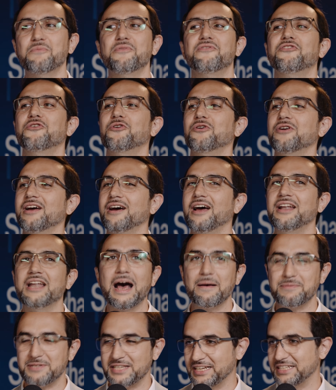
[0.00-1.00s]
before an
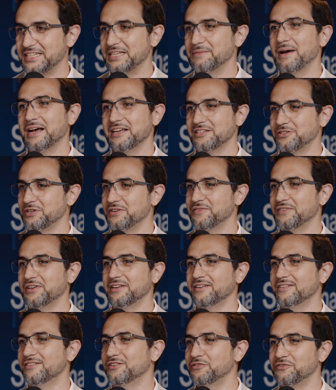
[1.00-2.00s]
AppSec team has to
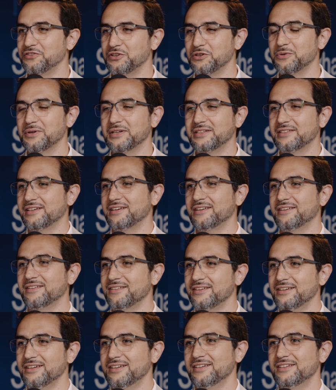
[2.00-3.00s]
even review it and
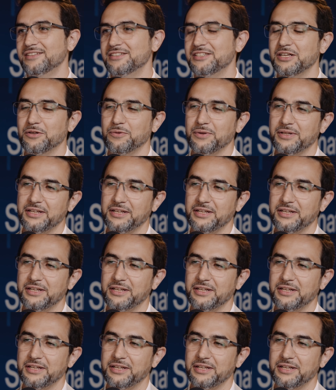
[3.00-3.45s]
deal with